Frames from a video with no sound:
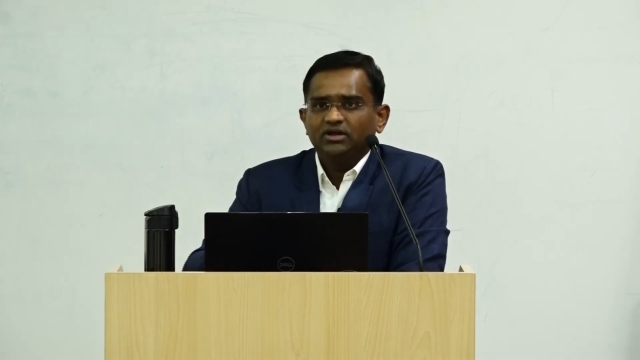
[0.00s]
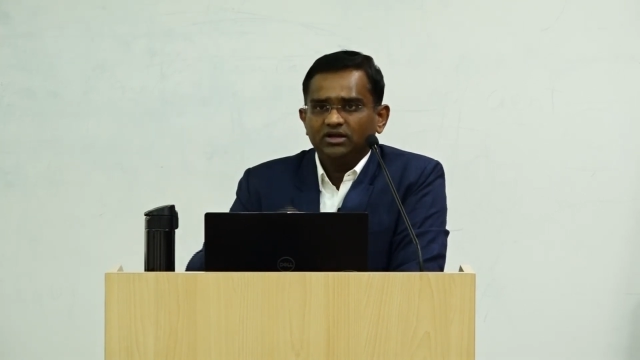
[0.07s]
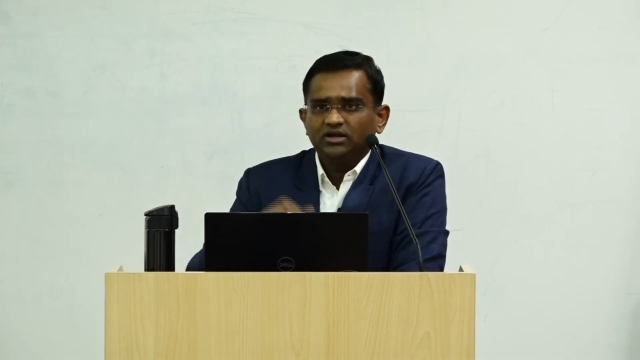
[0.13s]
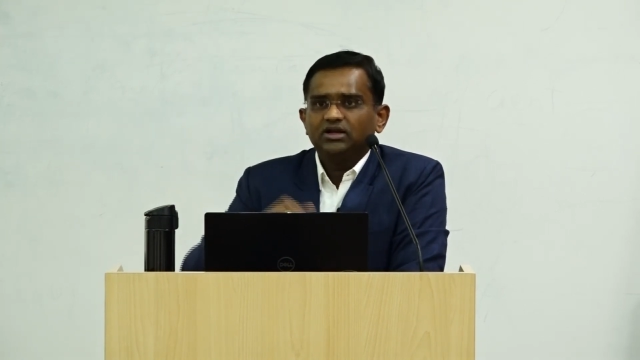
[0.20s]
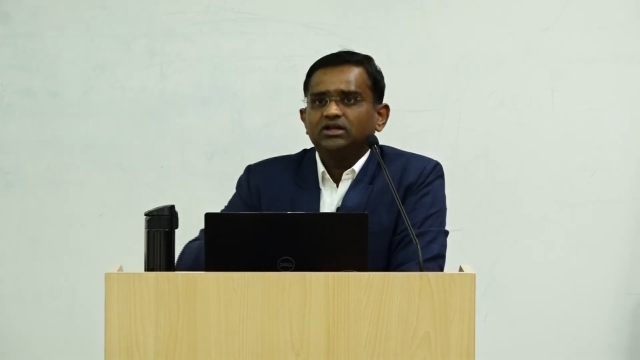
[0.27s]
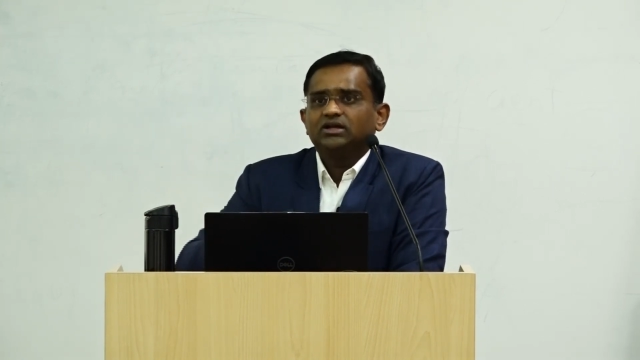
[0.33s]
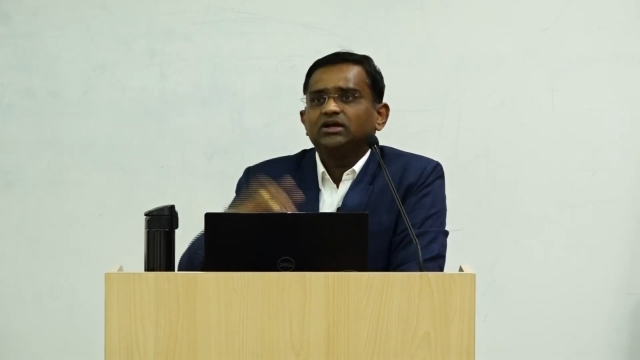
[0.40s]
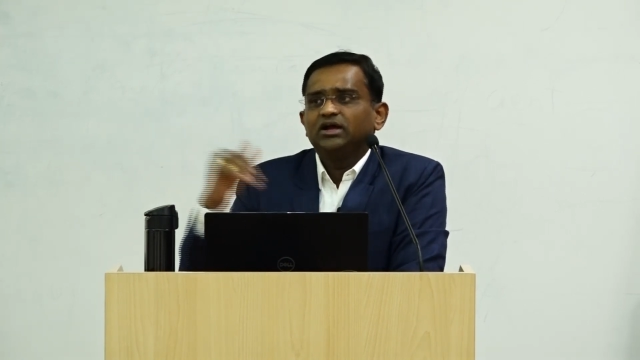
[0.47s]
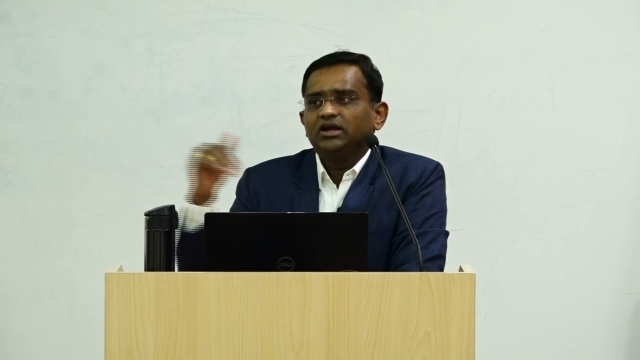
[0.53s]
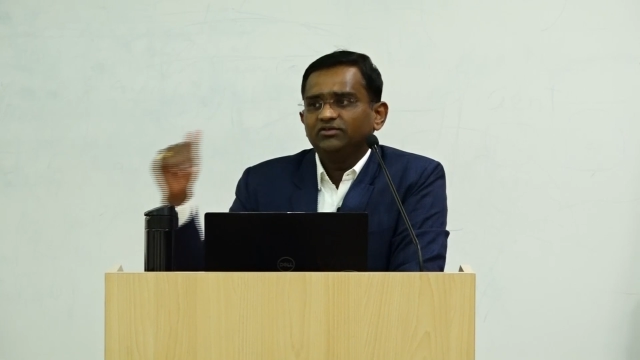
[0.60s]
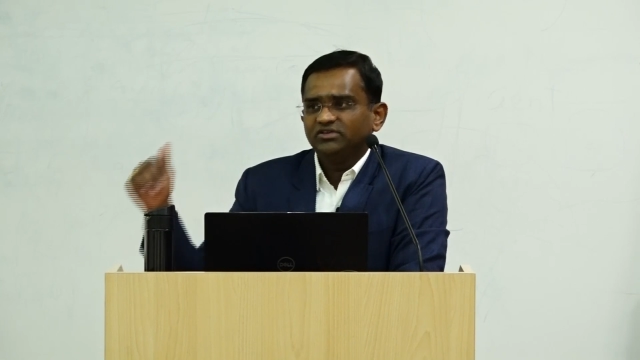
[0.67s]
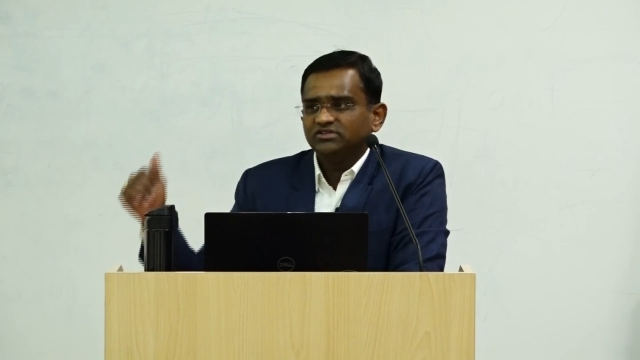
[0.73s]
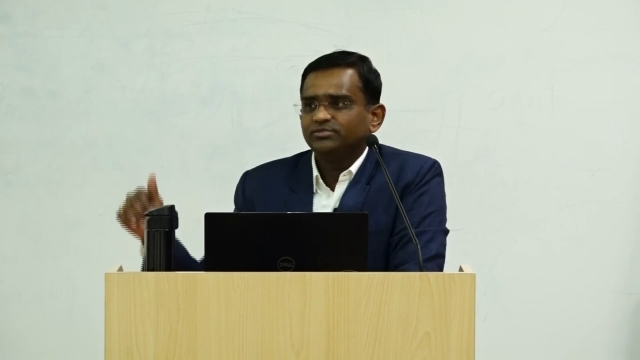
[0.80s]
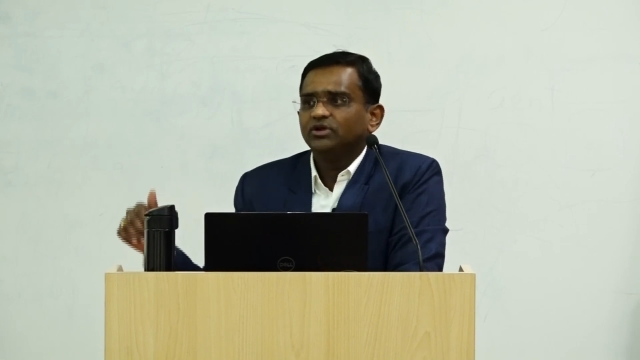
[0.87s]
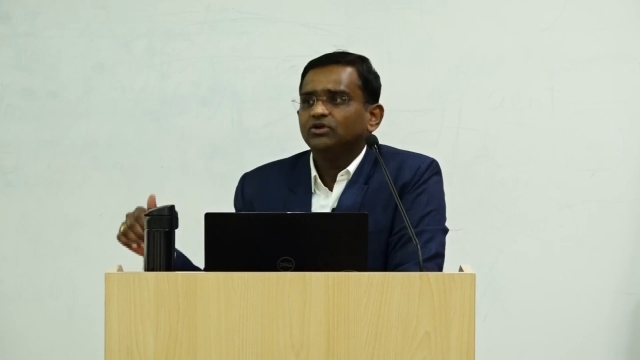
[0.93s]
Karnataka and
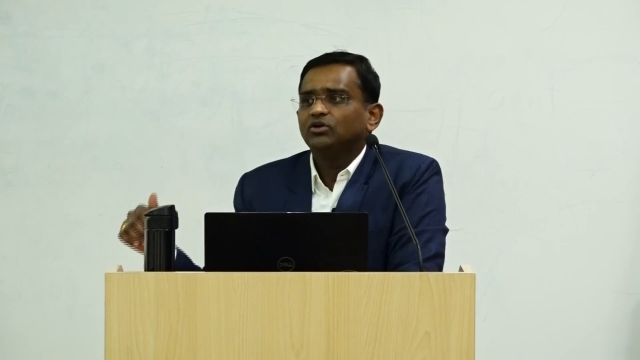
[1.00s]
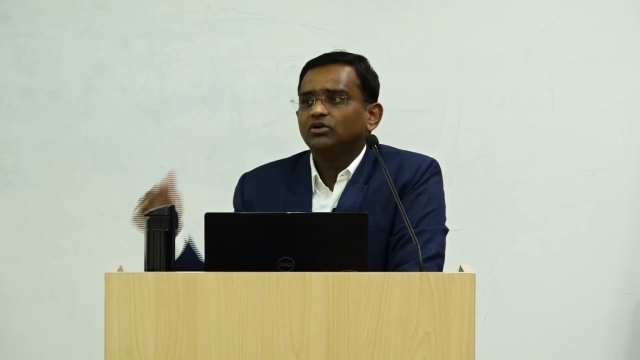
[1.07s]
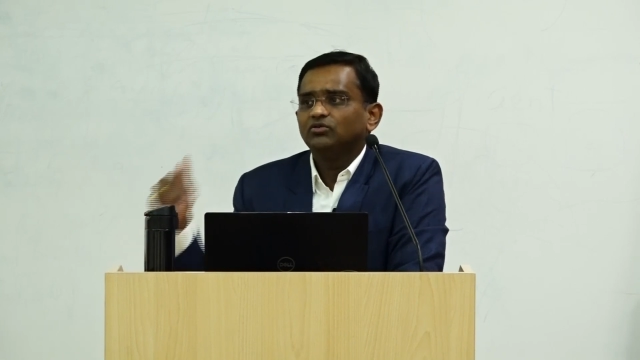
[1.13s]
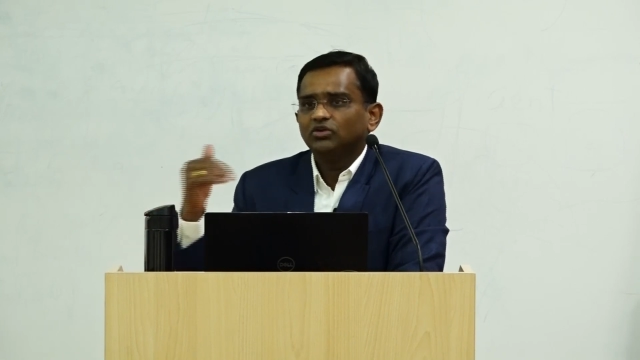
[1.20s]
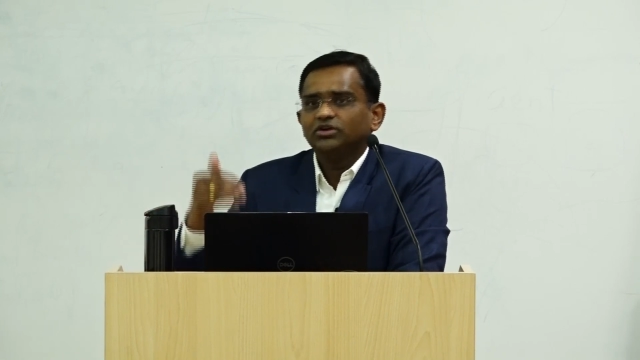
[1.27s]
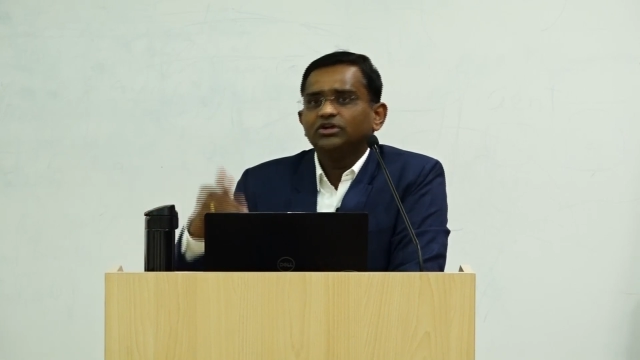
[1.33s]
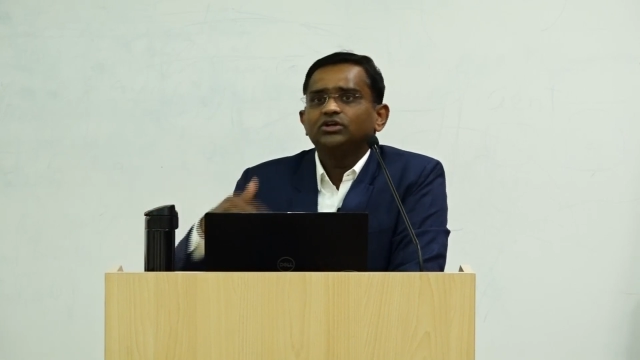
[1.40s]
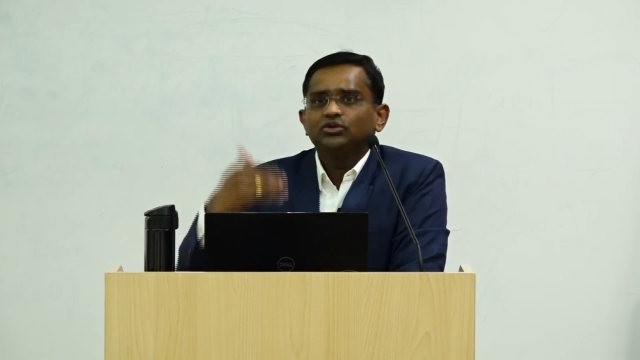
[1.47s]
West Bengal wanted